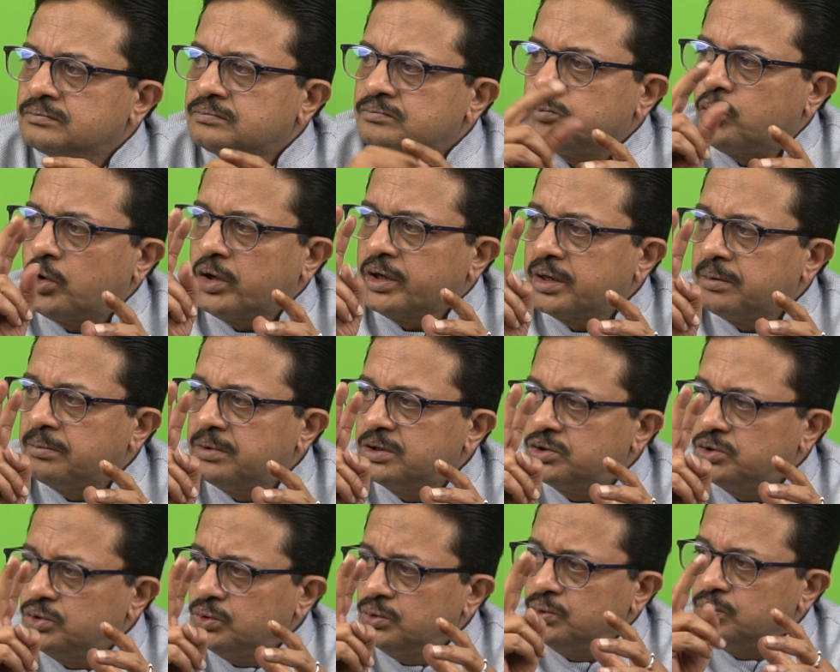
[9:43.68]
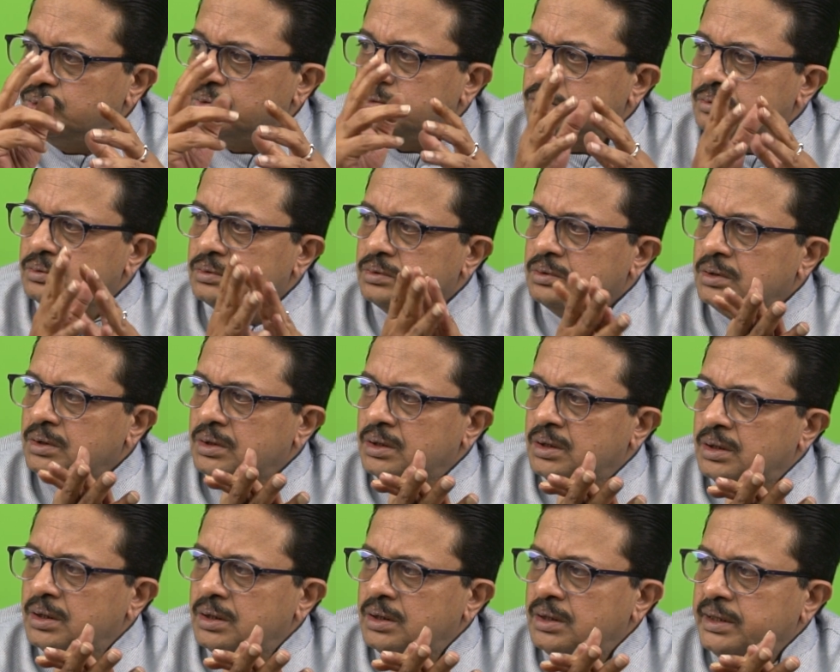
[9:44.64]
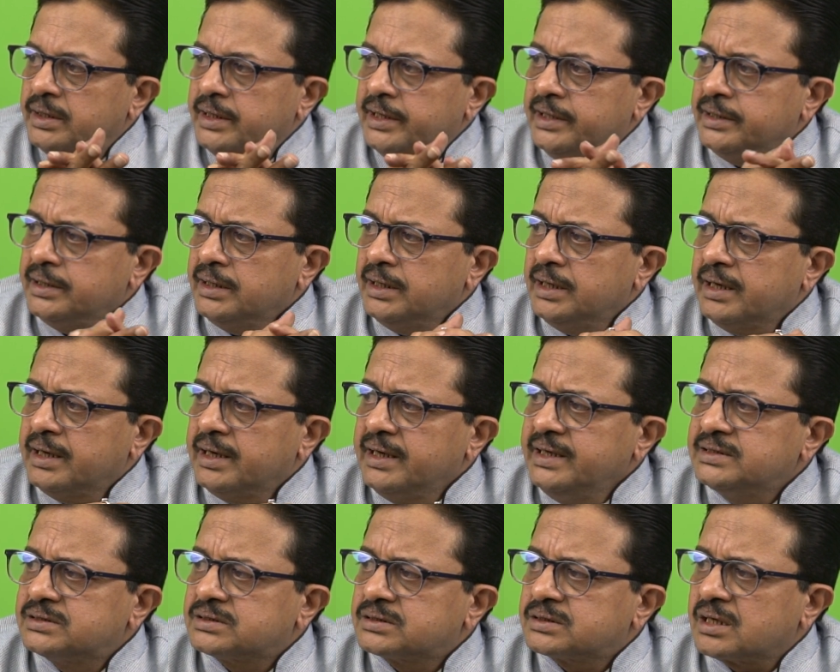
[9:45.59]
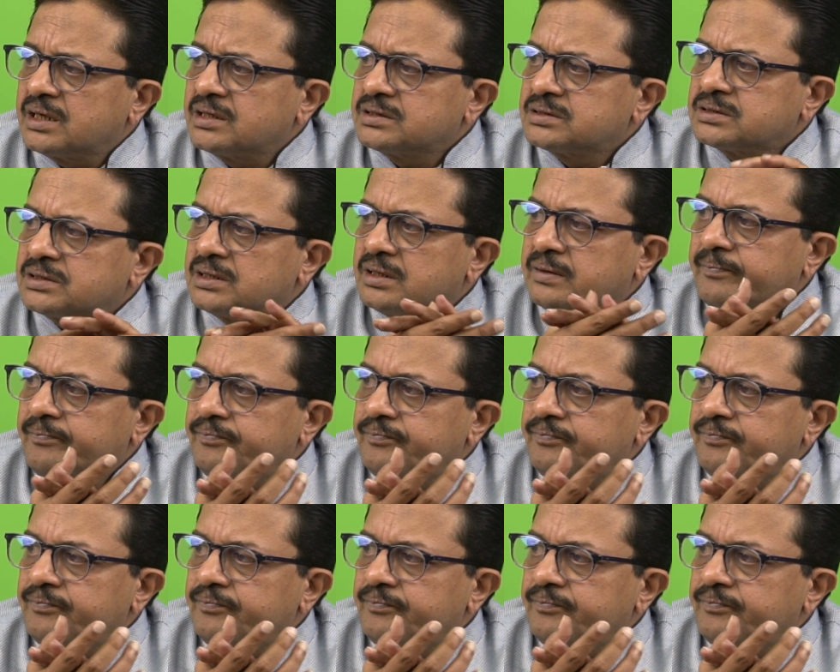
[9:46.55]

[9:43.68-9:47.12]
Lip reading: Point number two, increased trust,